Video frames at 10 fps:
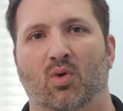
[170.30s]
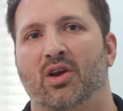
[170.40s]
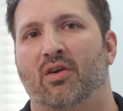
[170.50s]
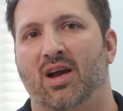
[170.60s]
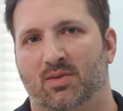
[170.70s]

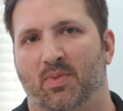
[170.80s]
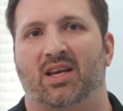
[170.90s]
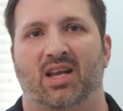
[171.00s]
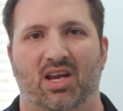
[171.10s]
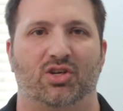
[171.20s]
what your
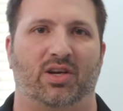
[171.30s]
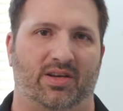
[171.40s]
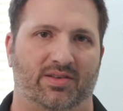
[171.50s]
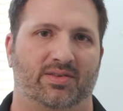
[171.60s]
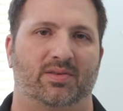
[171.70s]
expectation
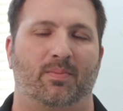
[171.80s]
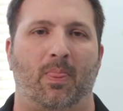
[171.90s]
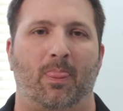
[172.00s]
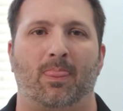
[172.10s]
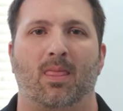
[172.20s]
is.
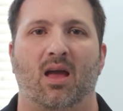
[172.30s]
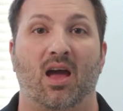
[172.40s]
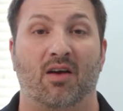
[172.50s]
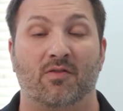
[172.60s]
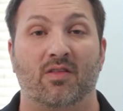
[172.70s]

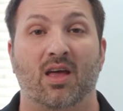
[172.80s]
After